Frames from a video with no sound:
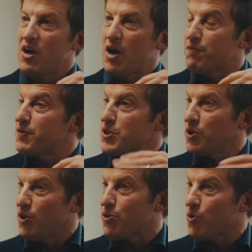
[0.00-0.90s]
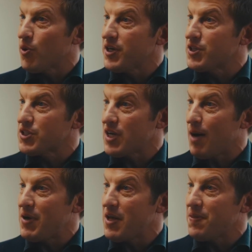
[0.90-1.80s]
official authority to
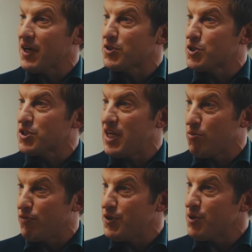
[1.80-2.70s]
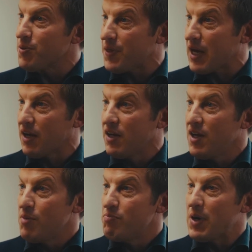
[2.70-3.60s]
stop anything. It's just a review thing.
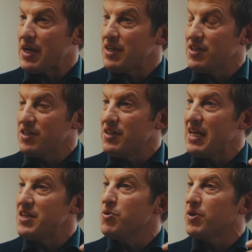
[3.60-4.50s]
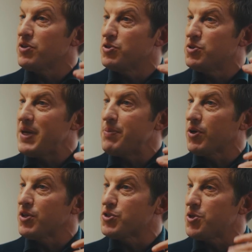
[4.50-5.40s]
But
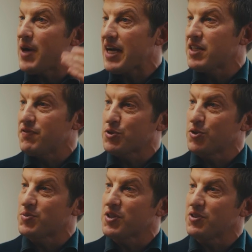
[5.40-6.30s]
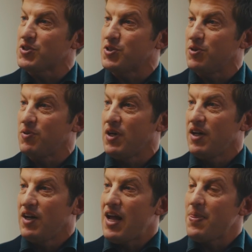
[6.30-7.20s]
people can sue, activist groups can sue,
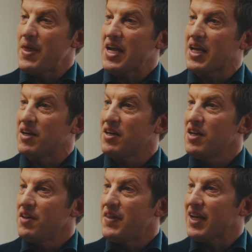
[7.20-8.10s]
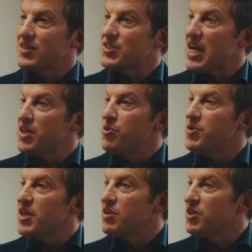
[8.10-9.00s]
and they can say
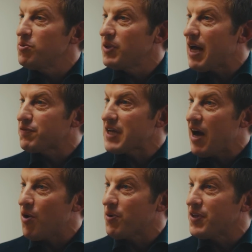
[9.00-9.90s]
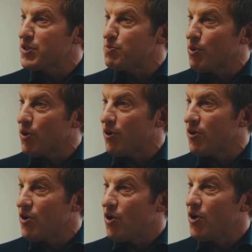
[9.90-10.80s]
you left out this
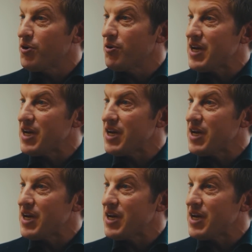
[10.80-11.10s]
bird on your